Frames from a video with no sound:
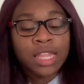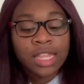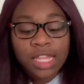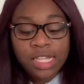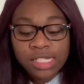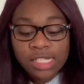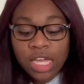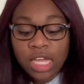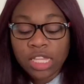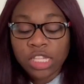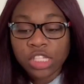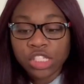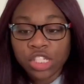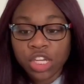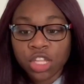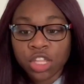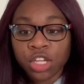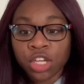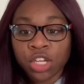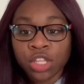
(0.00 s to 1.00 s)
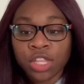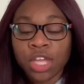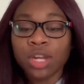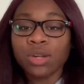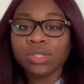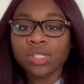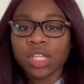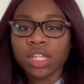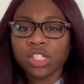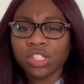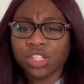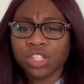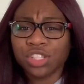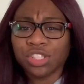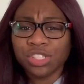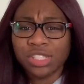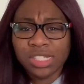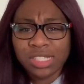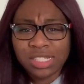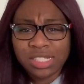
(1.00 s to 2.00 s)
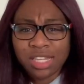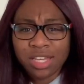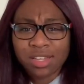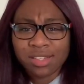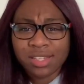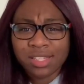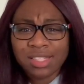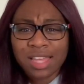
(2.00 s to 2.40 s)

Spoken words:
They tell each other, they don't tell each other details,